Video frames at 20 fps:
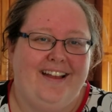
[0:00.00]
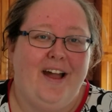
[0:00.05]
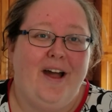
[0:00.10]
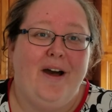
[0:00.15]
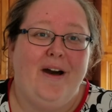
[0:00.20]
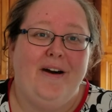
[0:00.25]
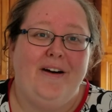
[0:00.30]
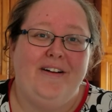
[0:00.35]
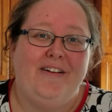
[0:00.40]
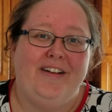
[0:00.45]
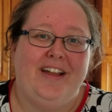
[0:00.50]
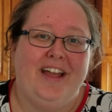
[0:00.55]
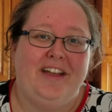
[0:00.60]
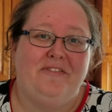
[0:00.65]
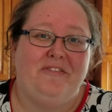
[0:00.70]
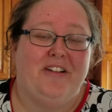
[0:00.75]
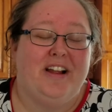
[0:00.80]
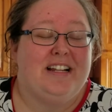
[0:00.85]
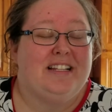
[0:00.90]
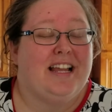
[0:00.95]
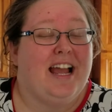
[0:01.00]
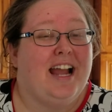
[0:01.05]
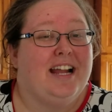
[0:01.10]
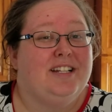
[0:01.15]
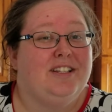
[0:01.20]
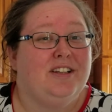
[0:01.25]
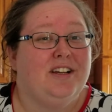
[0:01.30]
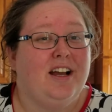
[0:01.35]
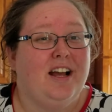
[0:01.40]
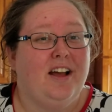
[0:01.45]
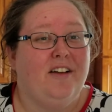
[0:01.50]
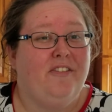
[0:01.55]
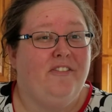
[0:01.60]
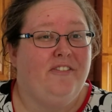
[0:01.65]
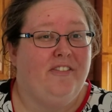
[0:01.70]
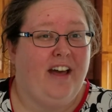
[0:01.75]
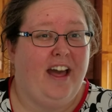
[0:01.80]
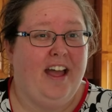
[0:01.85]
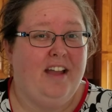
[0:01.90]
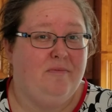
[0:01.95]
Okay, friends, I took a
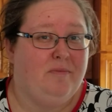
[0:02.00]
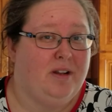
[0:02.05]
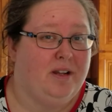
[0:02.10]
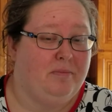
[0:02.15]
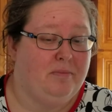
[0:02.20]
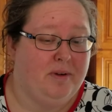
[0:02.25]
5-minute